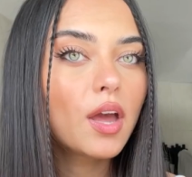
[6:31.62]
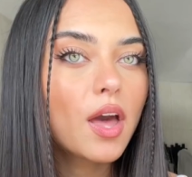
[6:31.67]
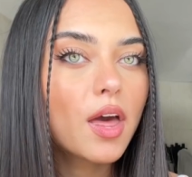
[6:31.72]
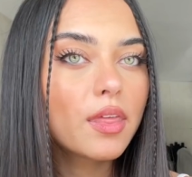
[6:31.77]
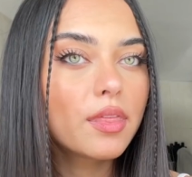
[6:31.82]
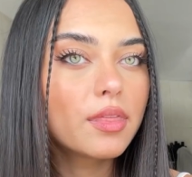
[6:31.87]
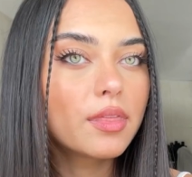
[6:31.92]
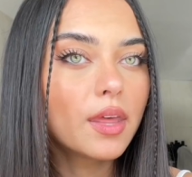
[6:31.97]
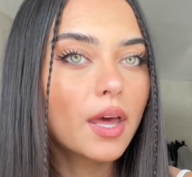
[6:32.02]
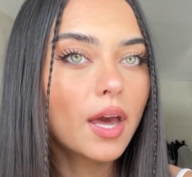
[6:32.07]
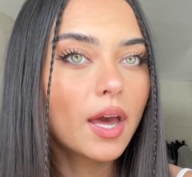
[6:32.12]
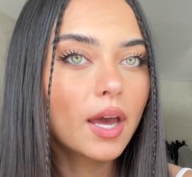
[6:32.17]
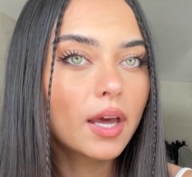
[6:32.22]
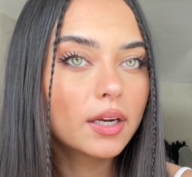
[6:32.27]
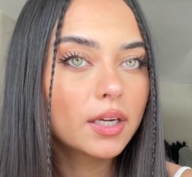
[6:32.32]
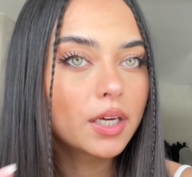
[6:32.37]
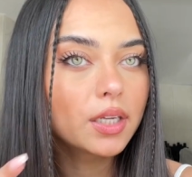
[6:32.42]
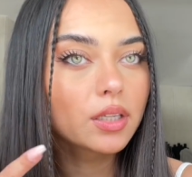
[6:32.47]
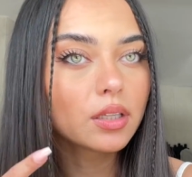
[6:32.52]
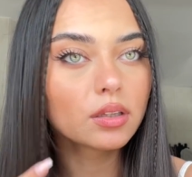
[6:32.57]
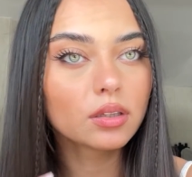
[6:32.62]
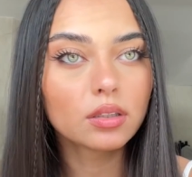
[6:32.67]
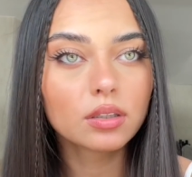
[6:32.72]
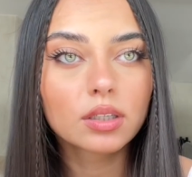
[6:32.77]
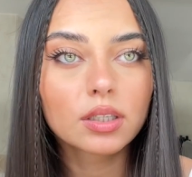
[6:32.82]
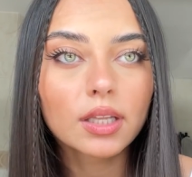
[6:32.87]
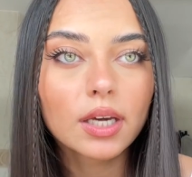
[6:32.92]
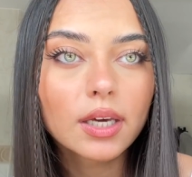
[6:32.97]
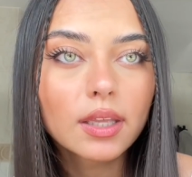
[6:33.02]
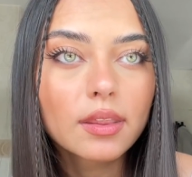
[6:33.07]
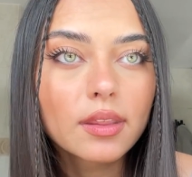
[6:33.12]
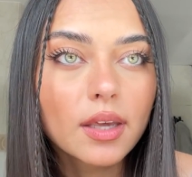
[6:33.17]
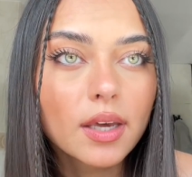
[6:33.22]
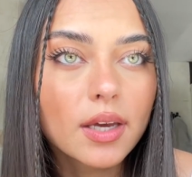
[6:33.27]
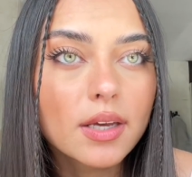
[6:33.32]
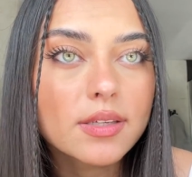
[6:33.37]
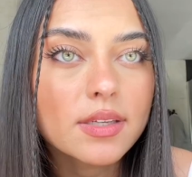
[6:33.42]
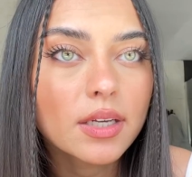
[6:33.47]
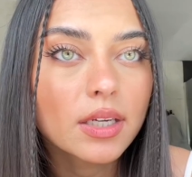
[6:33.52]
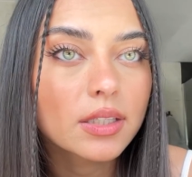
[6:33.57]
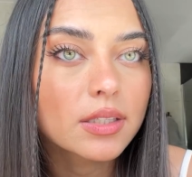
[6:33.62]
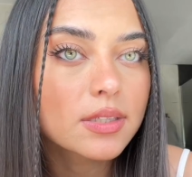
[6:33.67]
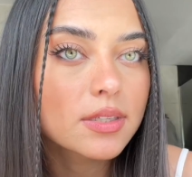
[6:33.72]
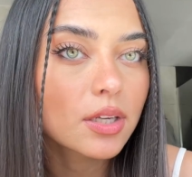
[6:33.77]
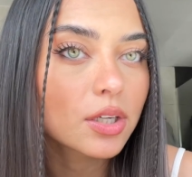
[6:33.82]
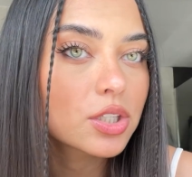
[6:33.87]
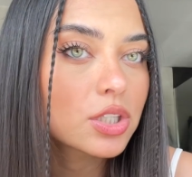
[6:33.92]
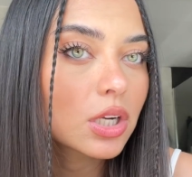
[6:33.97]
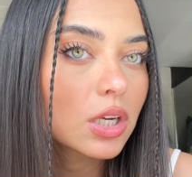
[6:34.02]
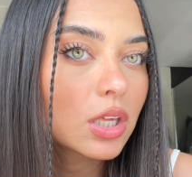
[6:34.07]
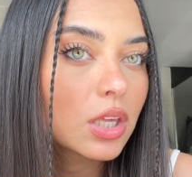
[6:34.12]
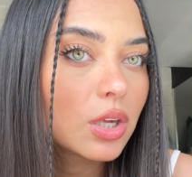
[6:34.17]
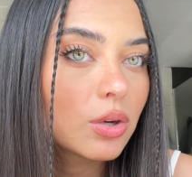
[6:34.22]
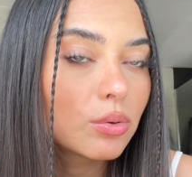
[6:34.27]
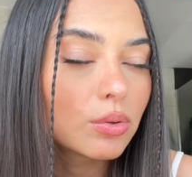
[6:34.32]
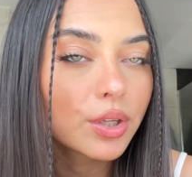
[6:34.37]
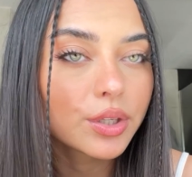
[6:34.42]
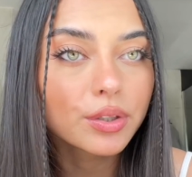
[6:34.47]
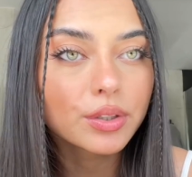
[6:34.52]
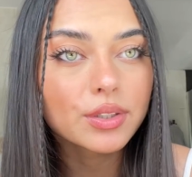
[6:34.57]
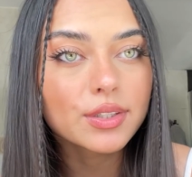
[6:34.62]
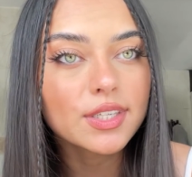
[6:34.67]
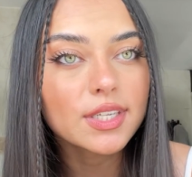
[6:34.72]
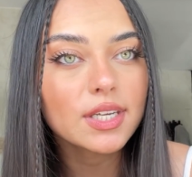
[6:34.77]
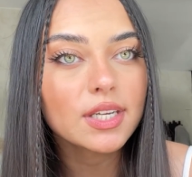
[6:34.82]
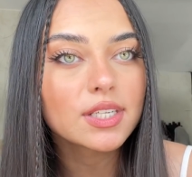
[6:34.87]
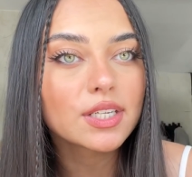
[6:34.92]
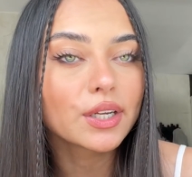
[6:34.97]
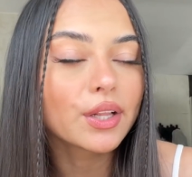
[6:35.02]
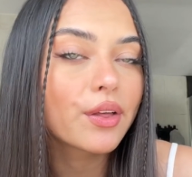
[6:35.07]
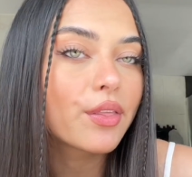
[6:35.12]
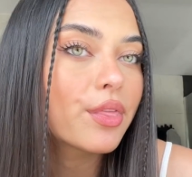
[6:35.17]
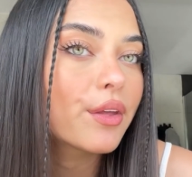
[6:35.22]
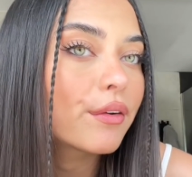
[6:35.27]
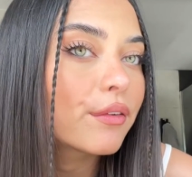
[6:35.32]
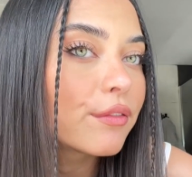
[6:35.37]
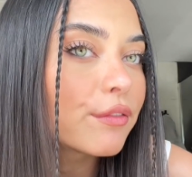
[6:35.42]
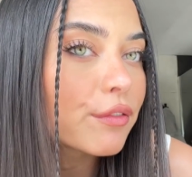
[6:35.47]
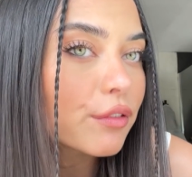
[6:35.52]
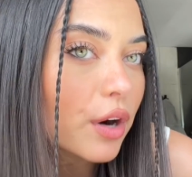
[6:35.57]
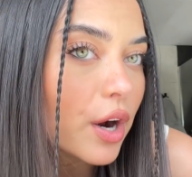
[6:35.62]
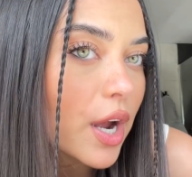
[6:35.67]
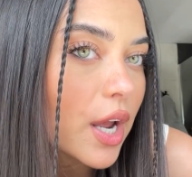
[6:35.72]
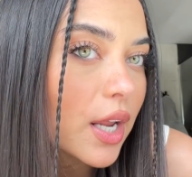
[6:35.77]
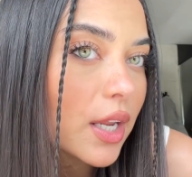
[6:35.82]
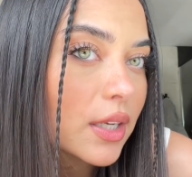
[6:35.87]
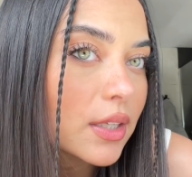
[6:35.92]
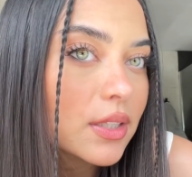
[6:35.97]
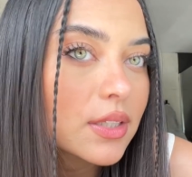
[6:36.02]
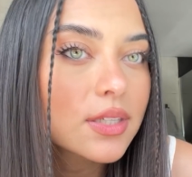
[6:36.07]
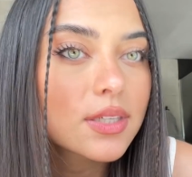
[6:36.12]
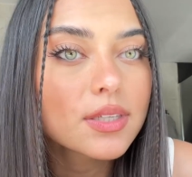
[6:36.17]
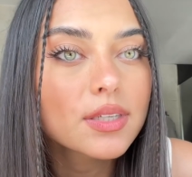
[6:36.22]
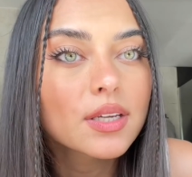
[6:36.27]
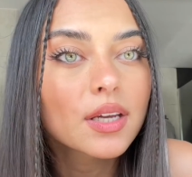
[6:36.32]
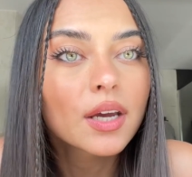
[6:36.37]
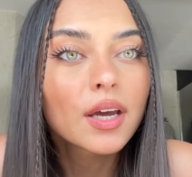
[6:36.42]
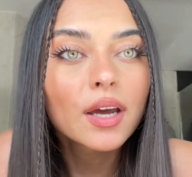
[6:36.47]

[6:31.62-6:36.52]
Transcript: And then it'll look like this and it's such a cute little detail in the front.